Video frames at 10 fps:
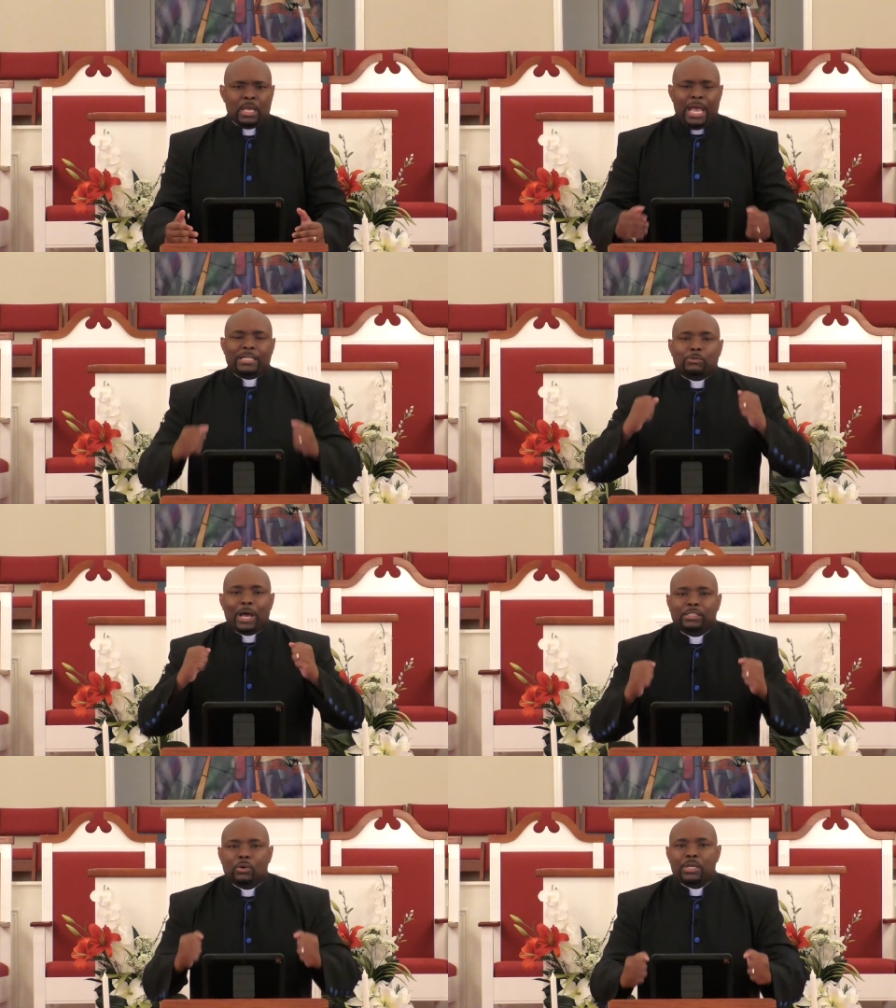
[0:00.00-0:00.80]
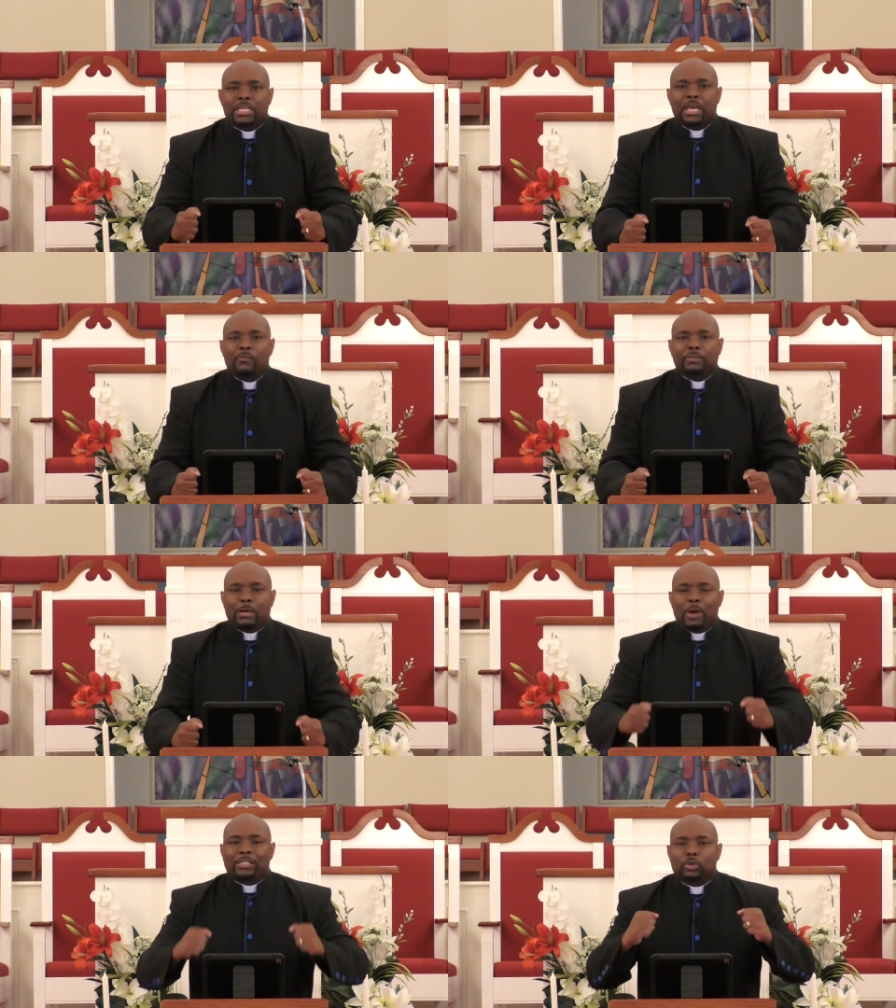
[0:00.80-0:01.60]
And that's why it's so
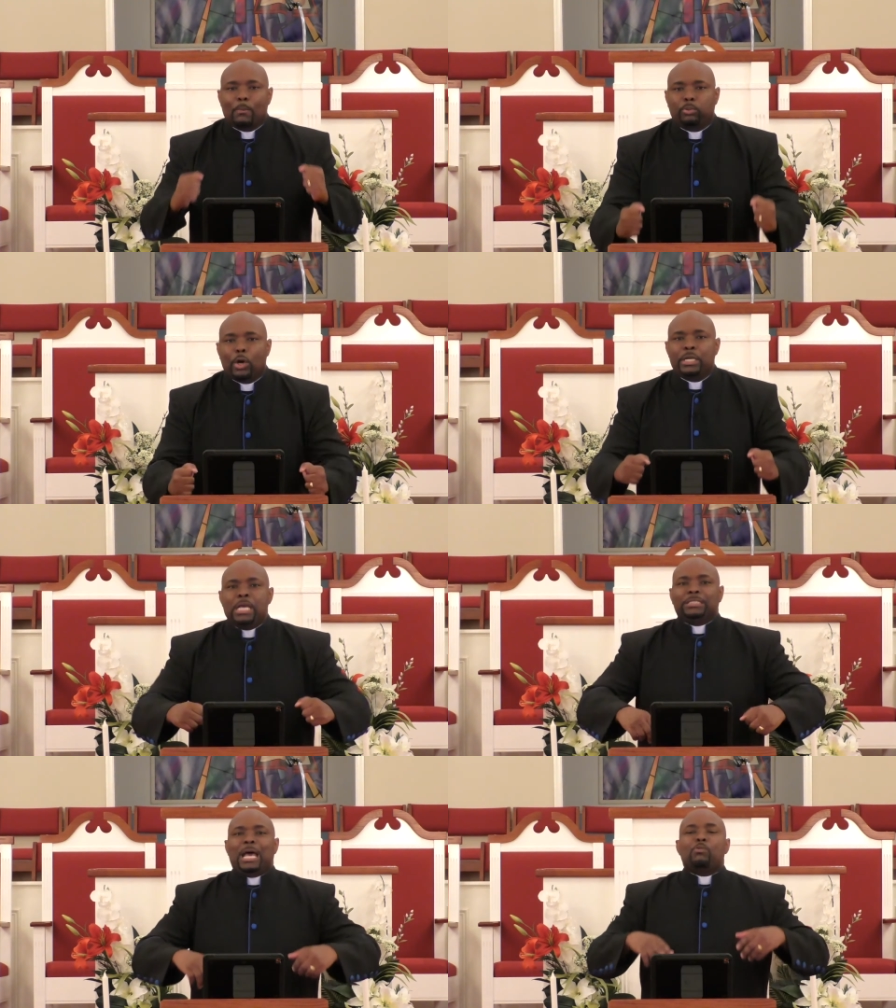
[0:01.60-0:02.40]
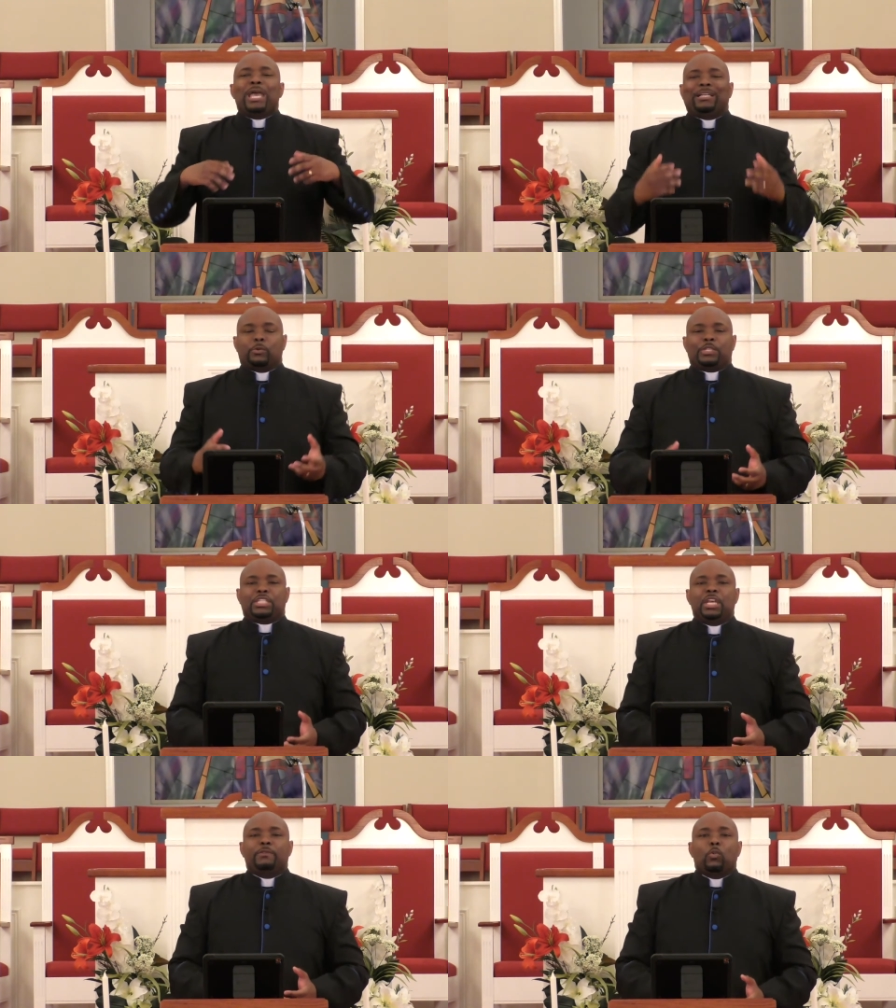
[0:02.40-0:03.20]
that's why it's so important that we have to
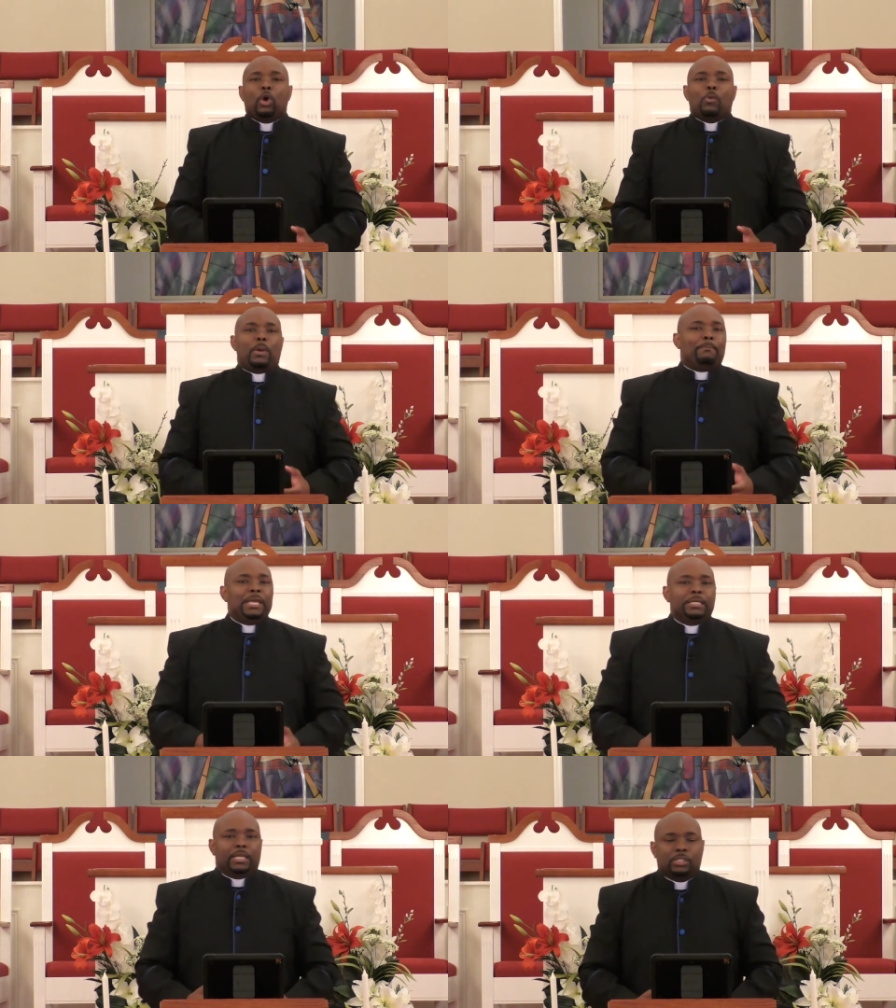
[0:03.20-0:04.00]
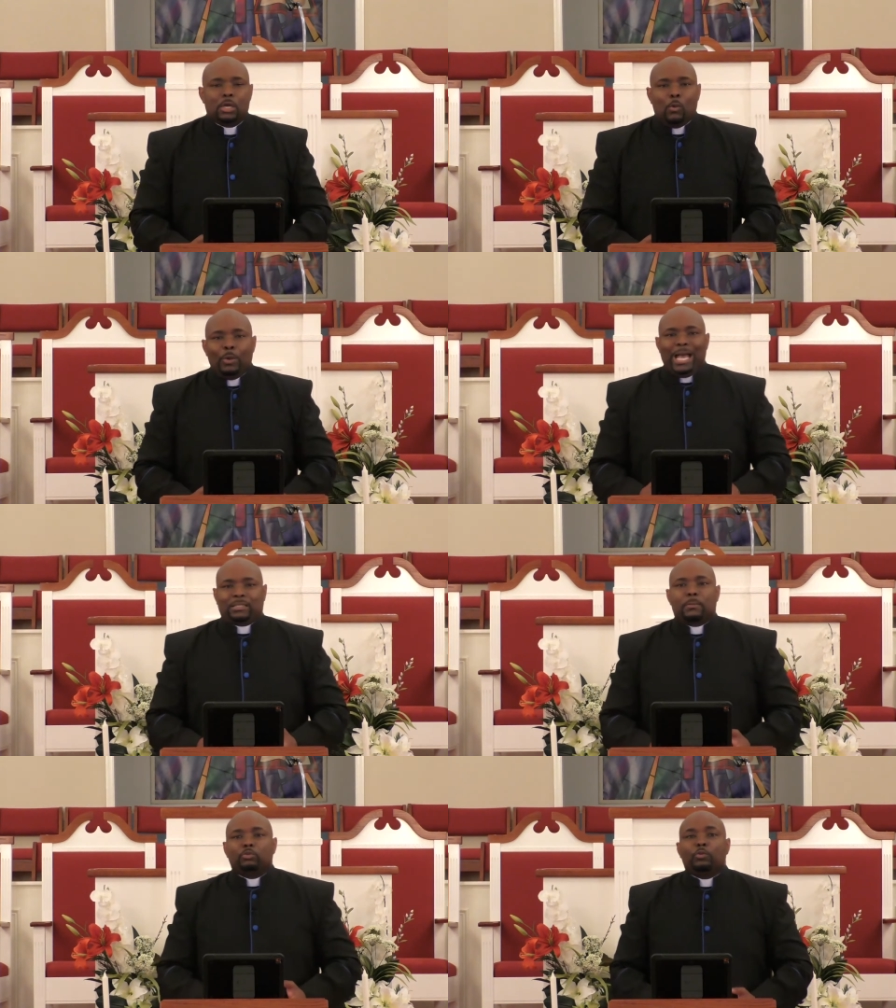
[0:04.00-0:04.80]
receive the word with meekness. We have
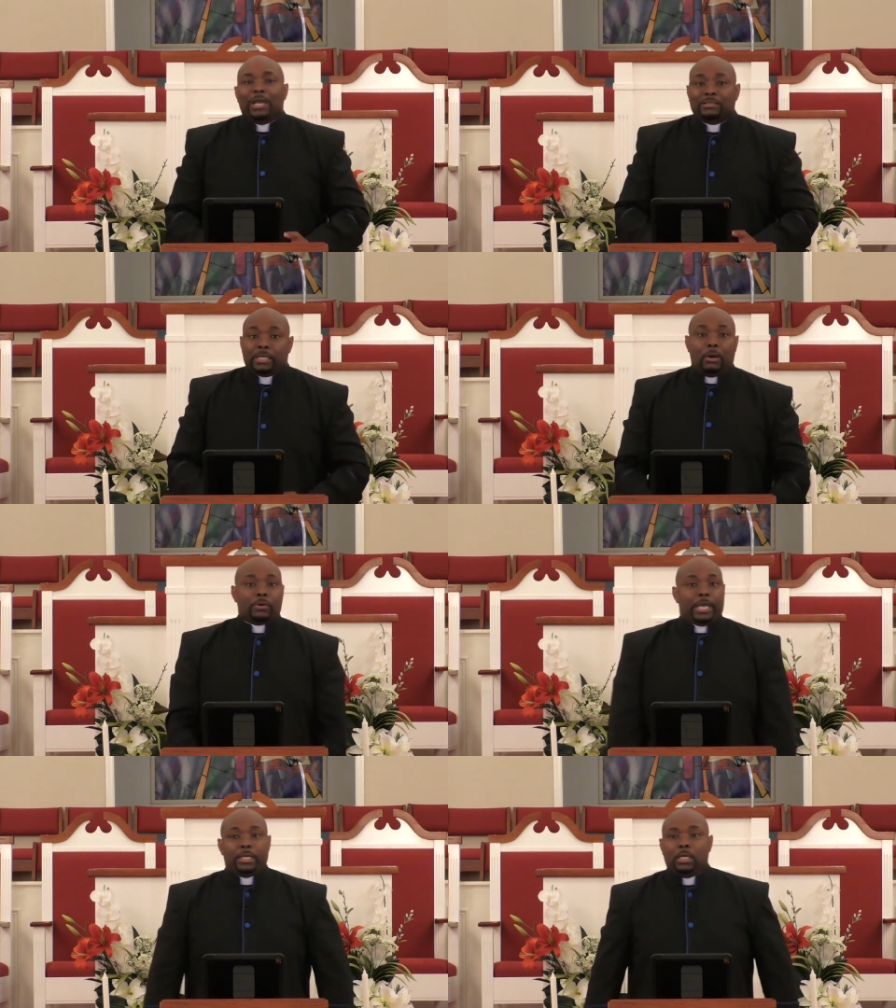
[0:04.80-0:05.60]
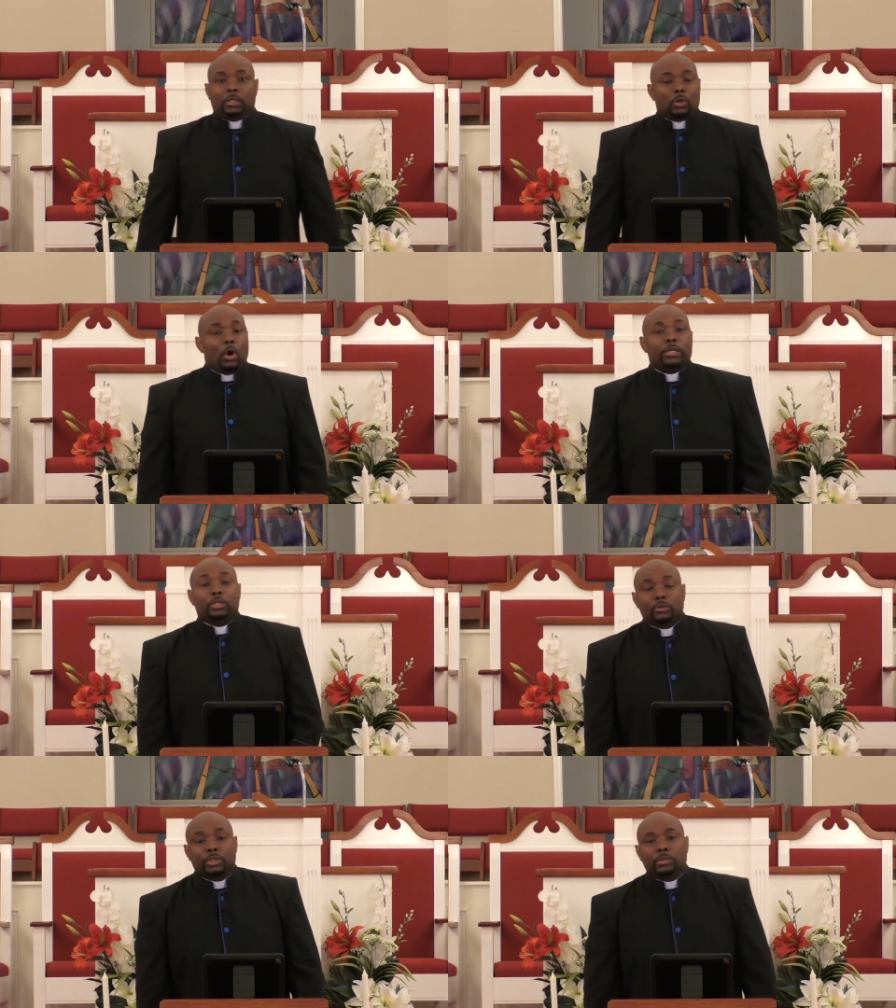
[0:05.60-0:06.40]
to we have to say, okay, Lord,
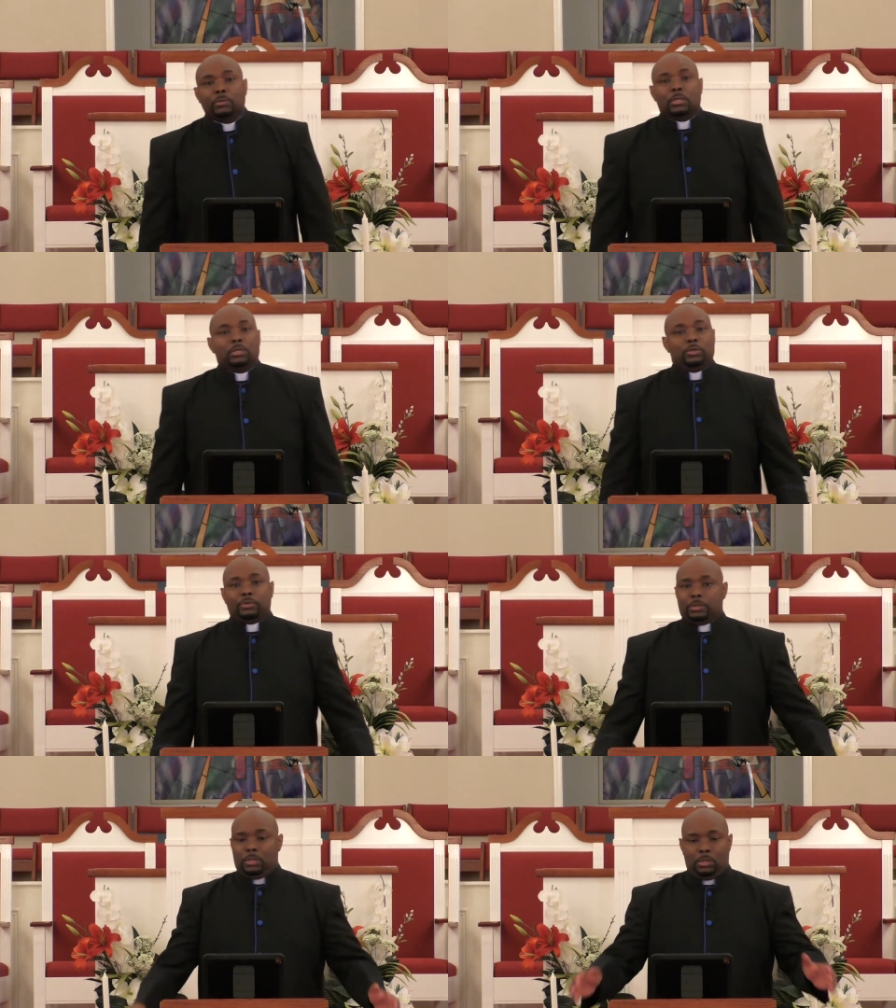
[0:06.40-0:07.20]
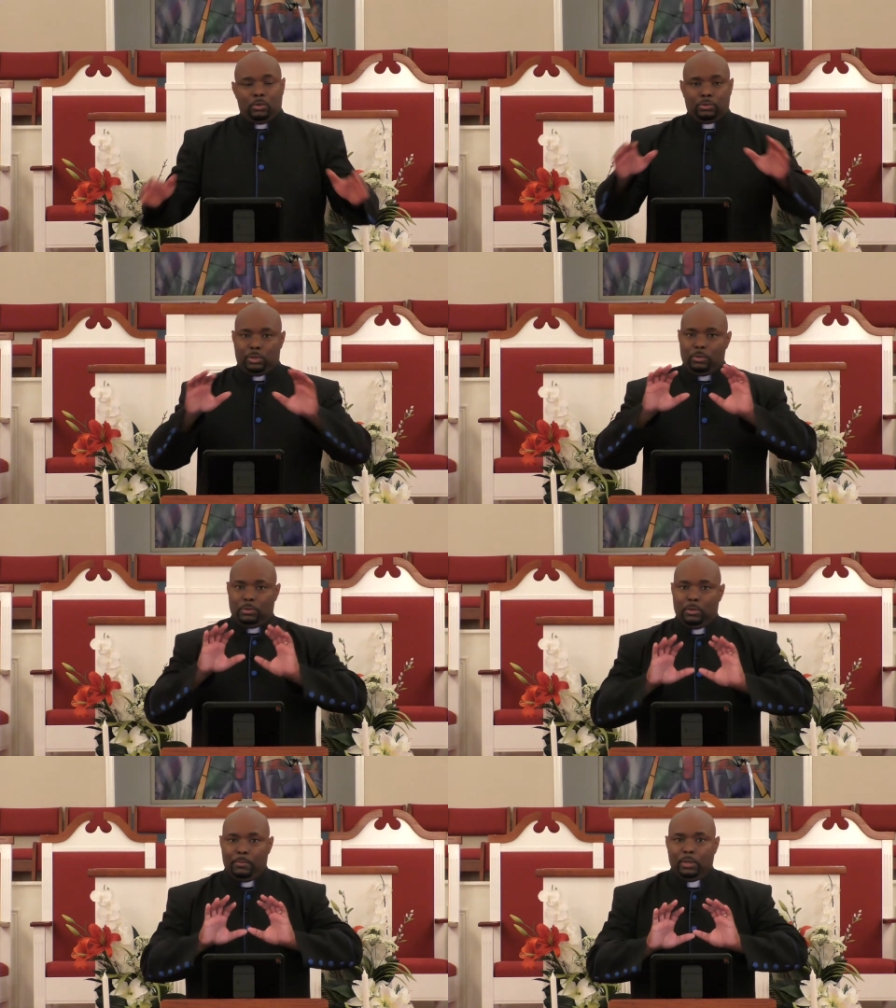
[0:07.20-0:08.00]
you you you you you
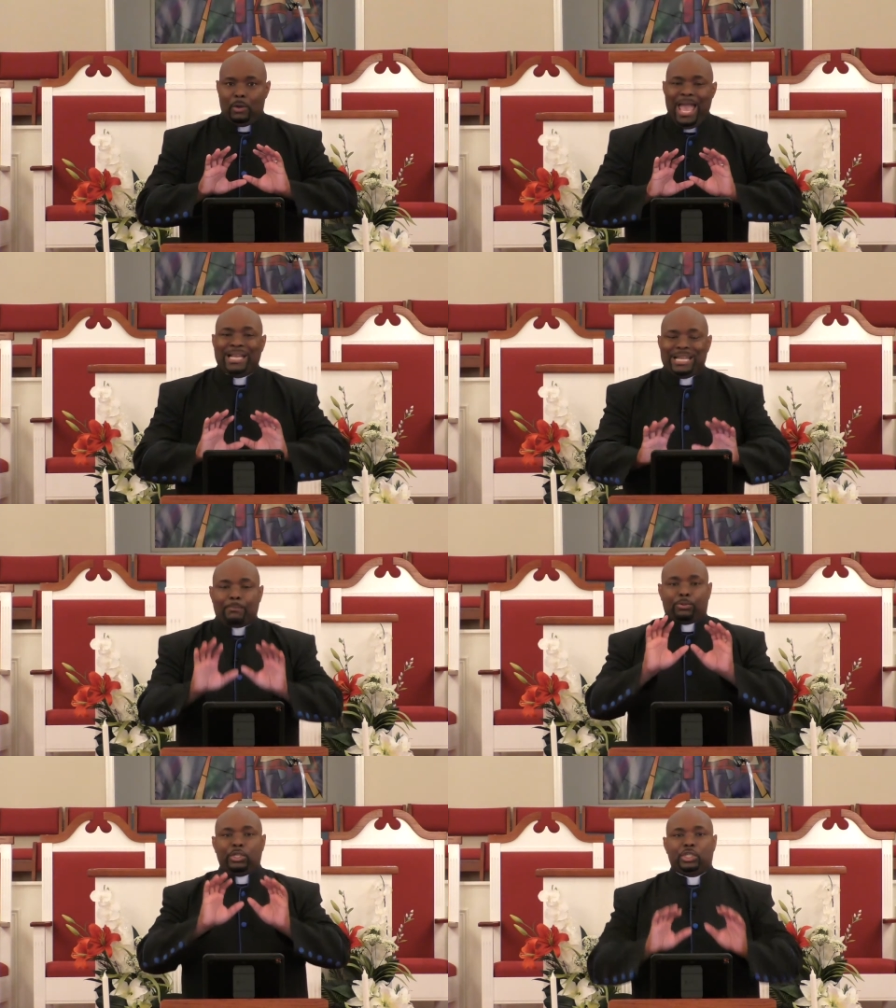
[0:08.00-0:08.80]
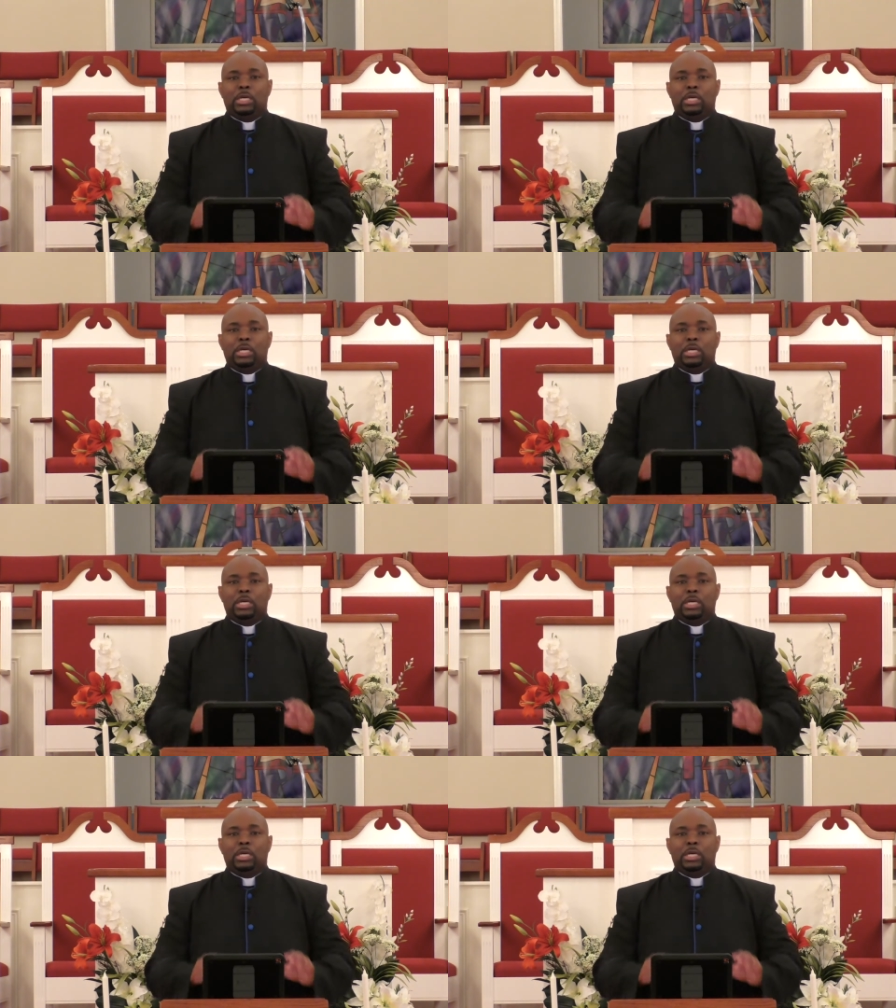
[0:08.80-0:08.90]
you, you had that preacher